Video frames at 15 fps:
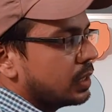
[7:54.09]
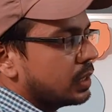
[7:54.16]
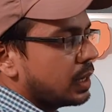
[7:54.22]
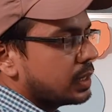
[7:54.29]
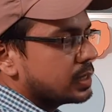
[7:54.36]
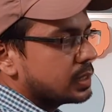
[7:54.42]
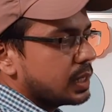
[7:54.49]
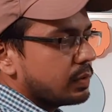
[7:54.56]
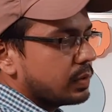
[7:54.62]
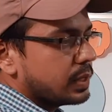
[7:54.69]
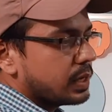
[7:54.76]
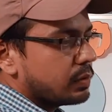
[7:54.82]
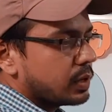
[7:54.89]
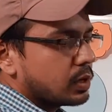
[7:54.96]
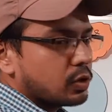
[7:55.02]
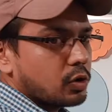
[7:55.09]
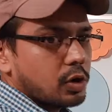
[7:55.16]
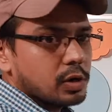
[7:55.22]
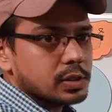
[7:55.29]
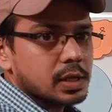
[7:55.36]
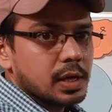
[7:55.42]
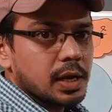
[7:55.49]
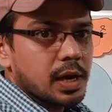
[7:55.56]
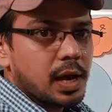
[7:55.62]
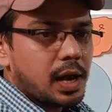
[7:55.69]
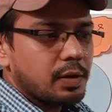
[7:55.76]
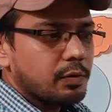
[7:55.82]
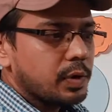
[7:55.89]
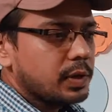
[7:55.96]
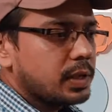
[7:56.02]
that is they will never cross.
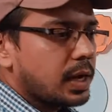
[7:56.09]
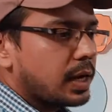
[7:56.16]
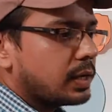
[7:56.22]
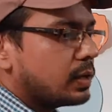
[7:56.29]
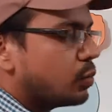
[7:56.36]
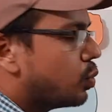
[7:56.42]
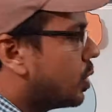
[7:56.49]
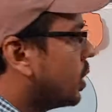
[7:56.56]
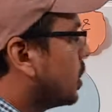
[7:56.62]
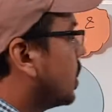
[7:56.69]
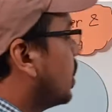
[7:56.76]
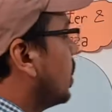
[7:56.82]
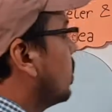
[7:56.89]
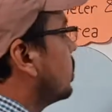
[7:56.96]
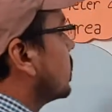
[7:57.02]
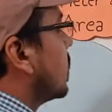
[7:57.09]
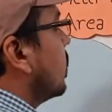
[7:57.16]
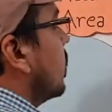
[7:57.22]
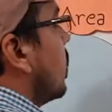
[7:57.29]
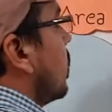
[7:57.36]
And with that the word comes